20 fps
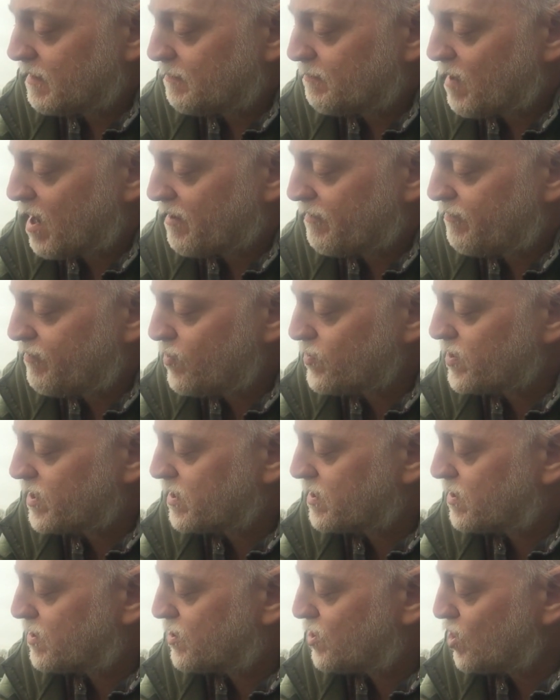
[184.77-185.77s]
My foot
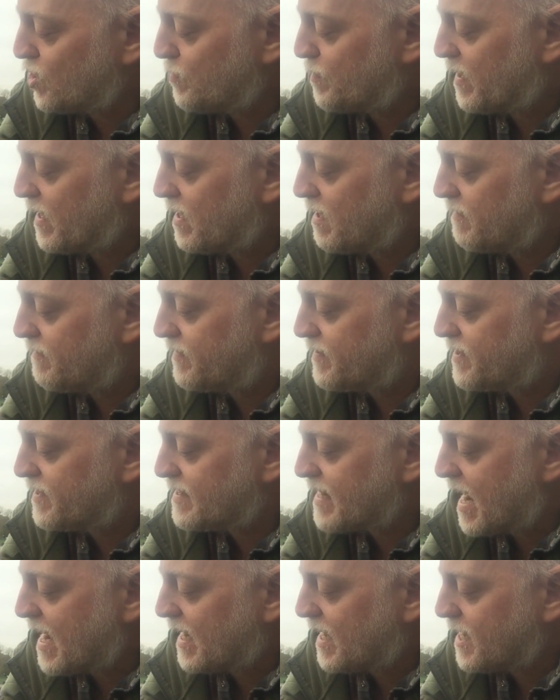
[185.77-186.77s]
is too big for the
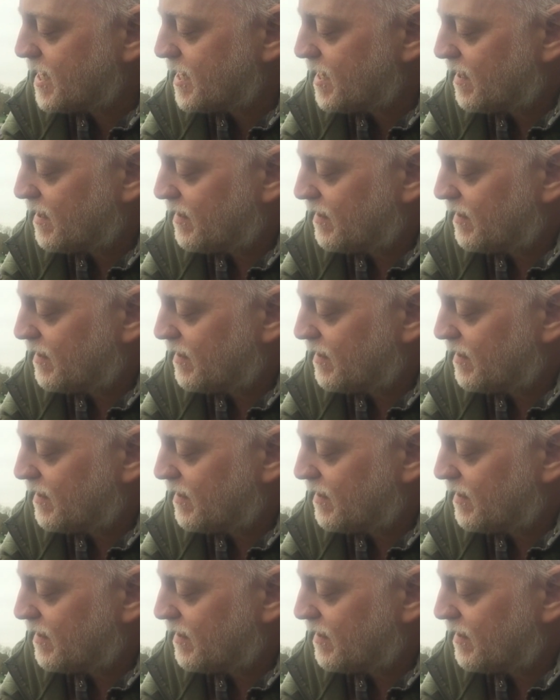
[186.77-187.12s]
telly.